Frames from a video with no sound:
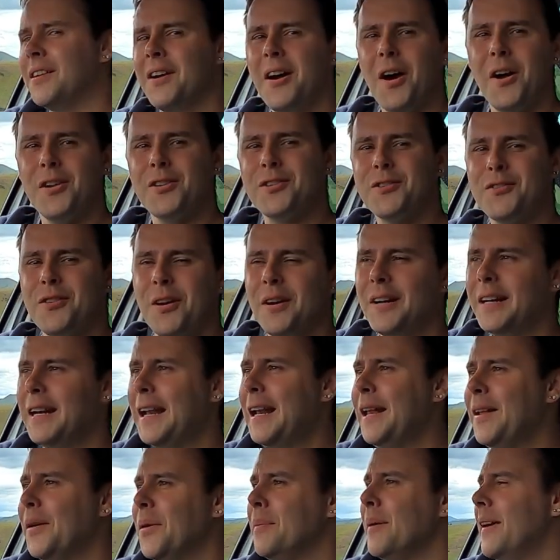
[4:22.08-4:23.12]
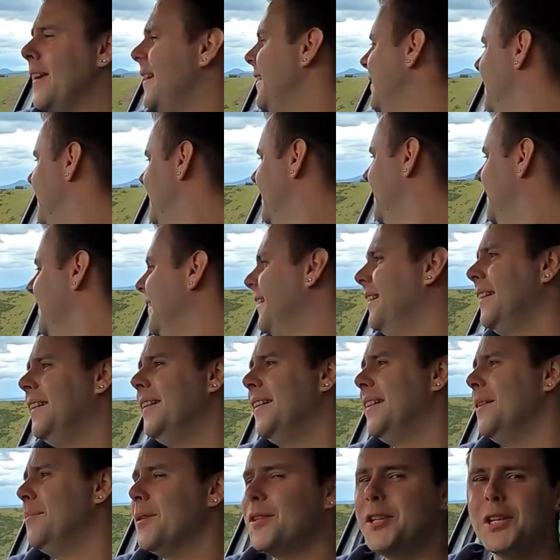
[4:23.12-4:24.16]
The car's struggling a little bit,
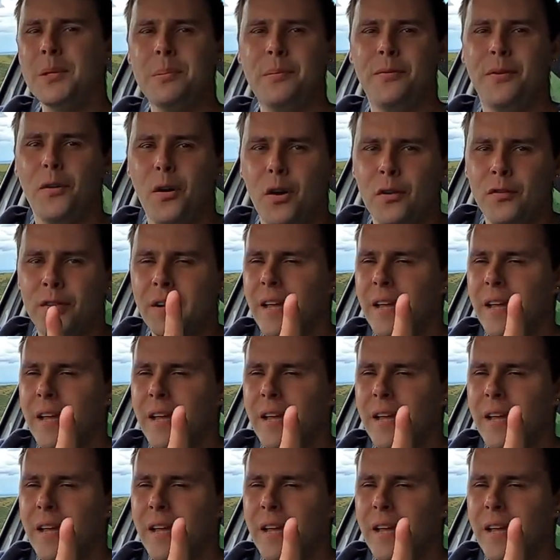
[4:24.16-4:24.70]
but just before I